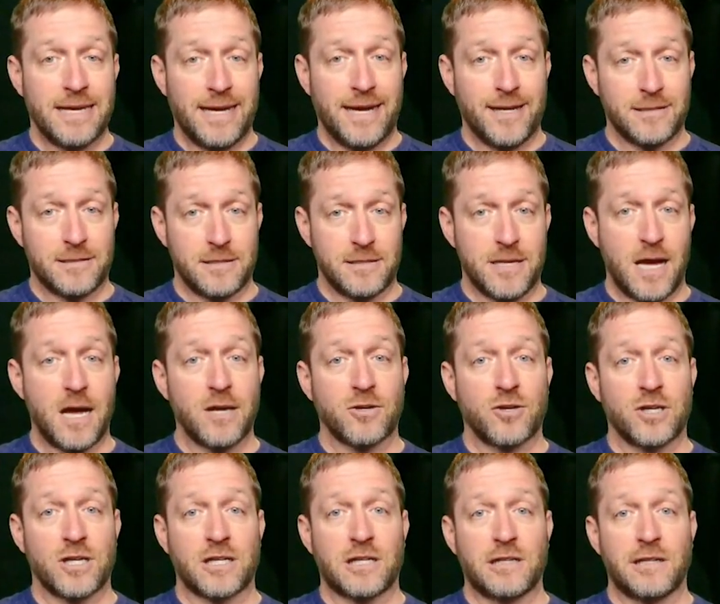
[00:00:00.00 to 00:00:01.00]
It's not
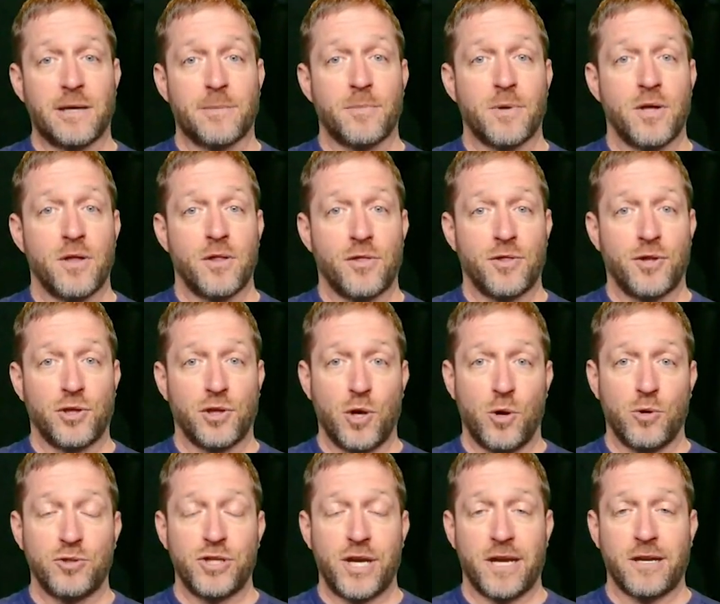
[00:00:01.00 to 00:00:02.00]
going to clip the
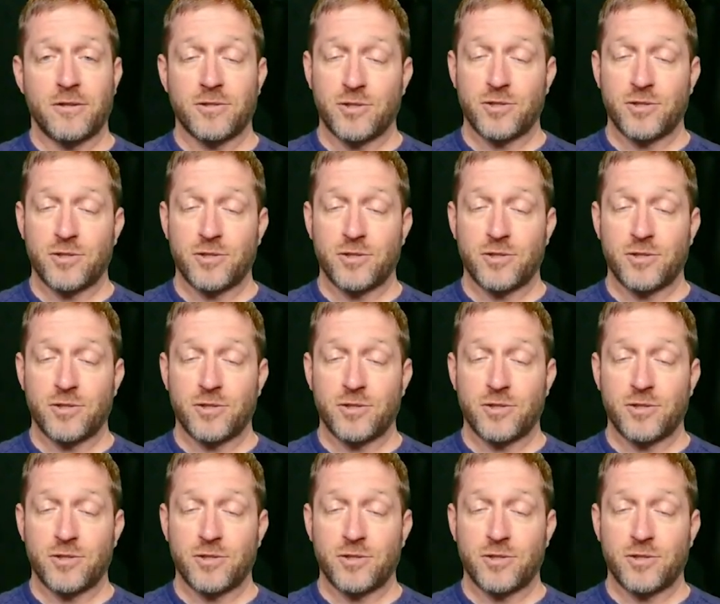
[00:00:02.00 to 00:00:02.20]
low channel.